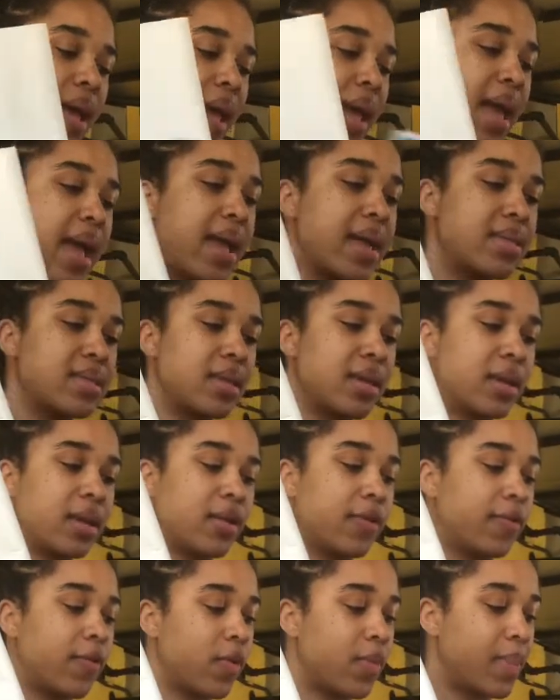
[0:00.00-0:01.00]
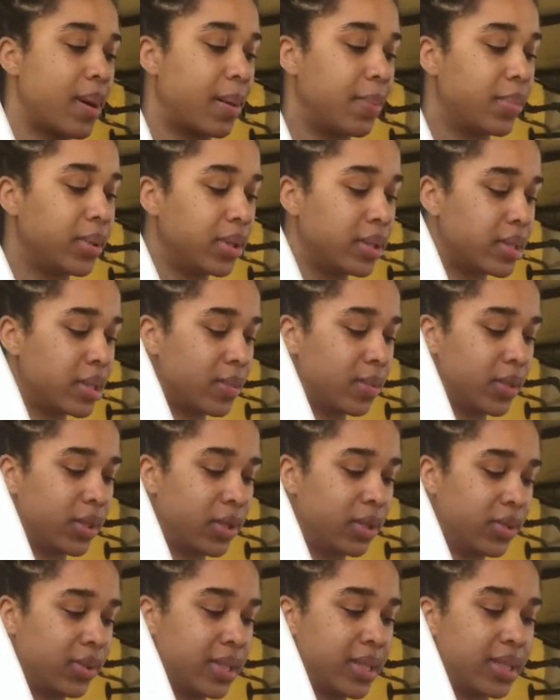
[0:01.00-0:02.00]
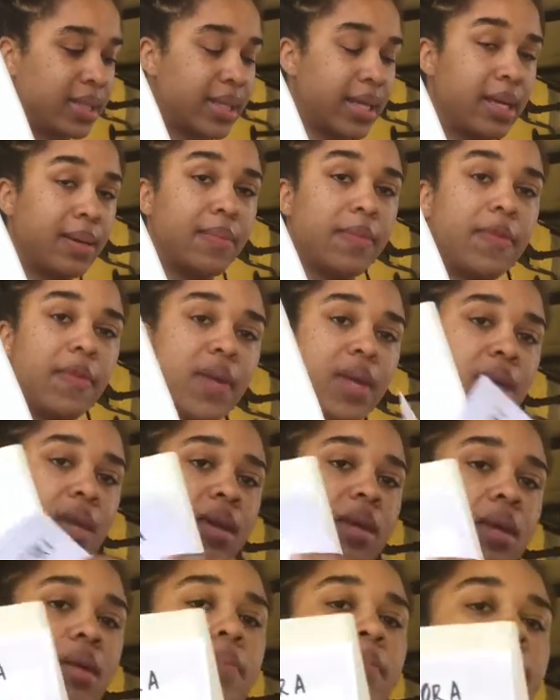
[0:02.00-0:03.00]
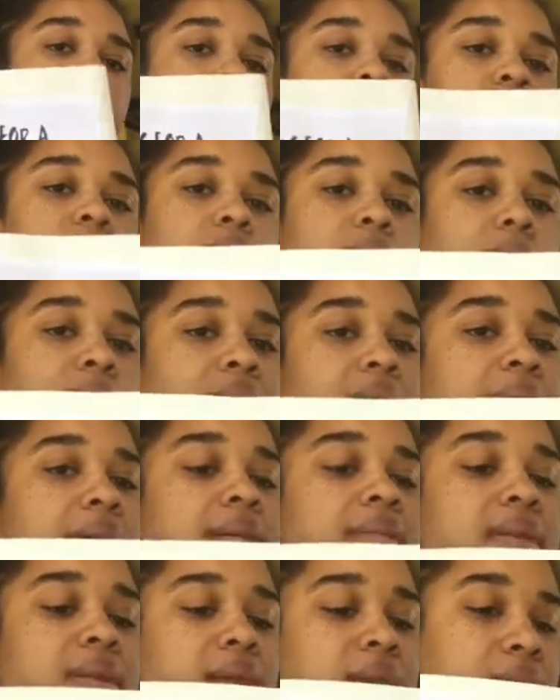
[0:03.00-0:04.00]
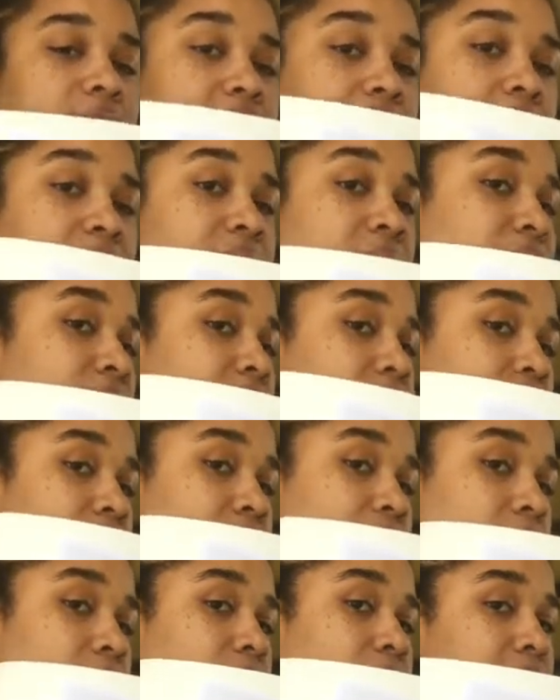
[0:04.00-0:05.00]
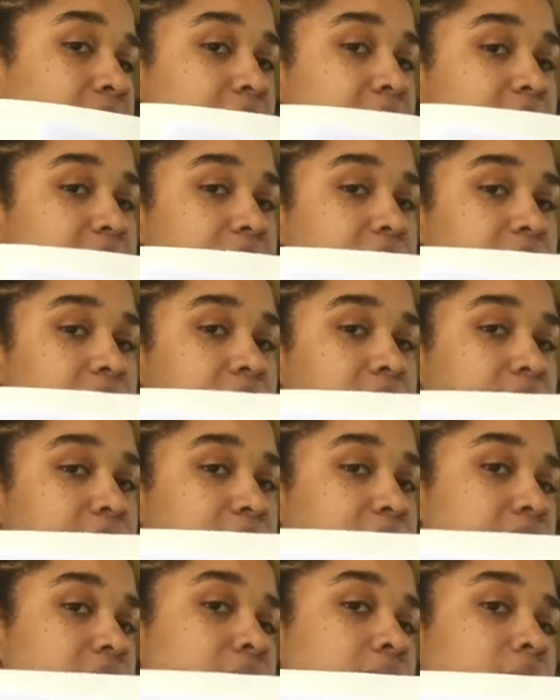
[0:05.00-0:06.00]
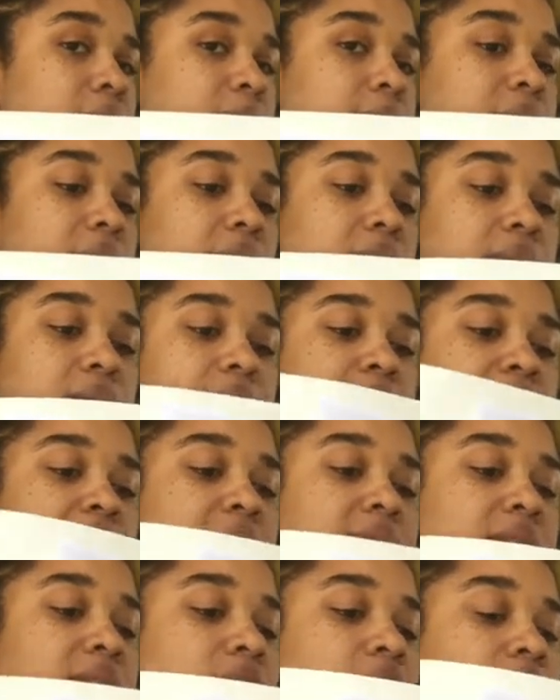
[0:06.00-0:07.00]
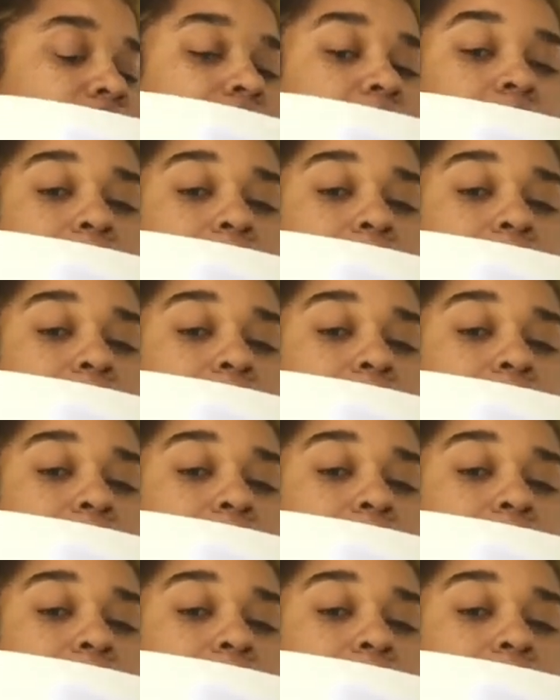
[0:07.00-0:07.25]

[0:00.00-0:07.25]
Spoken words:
And then for my books, I'm going to do the same thing. Have it here, glue it, and then stick it up there and have it in front of my